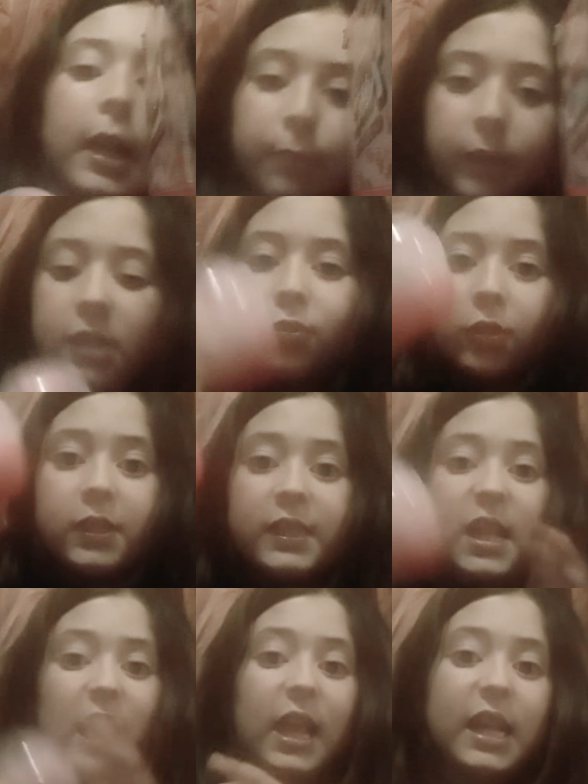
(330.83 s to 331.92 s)
empty, so this
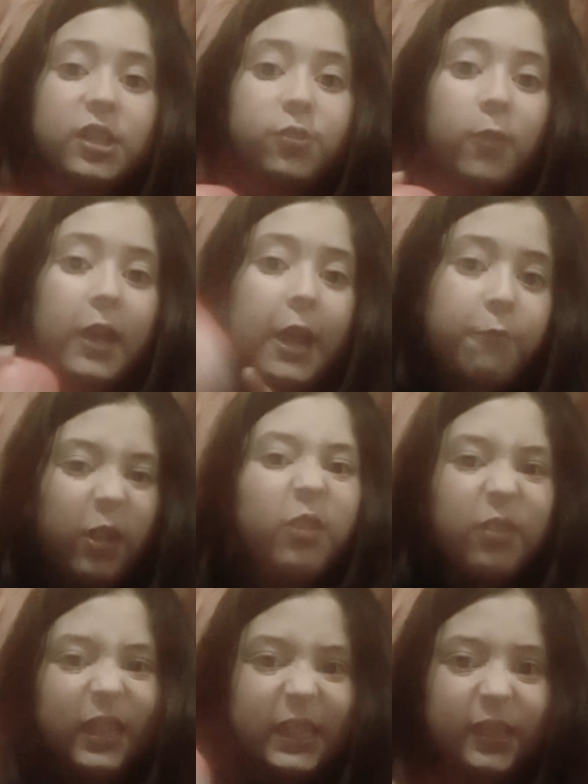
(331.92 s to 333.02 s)
is the last one. I wonder
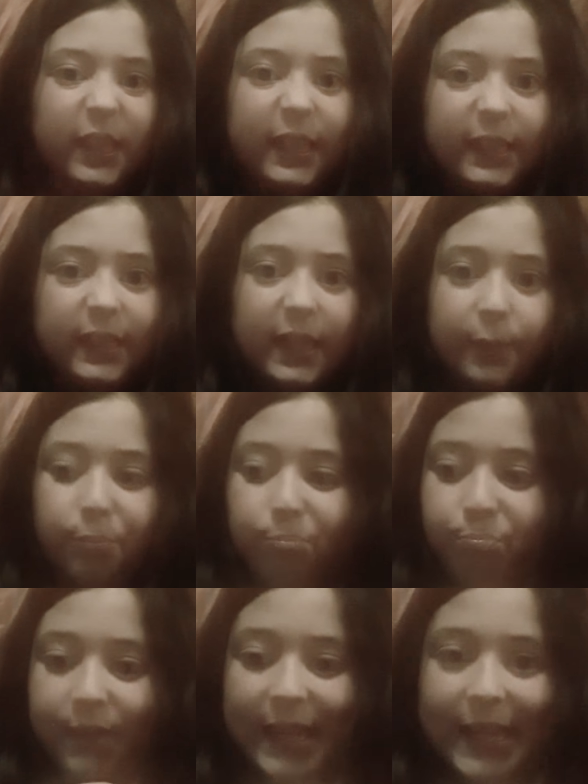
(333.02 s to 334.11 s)
what this one is gonna
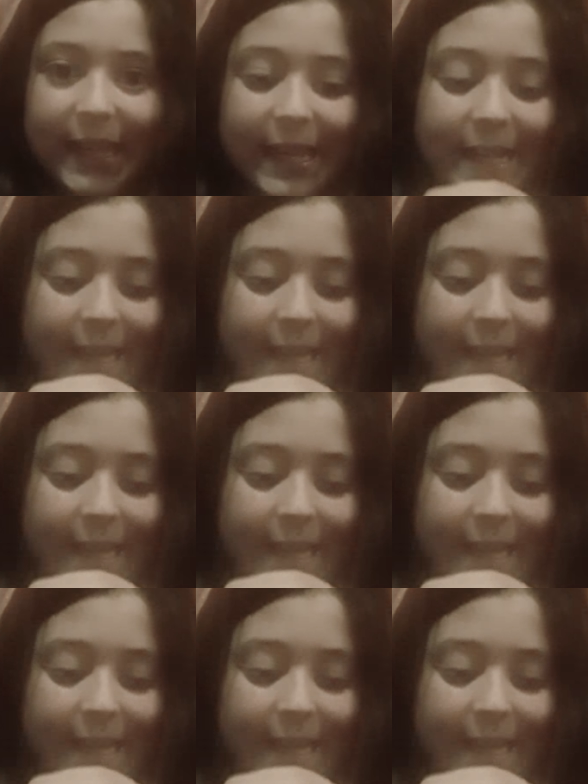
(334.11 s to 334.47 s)
be.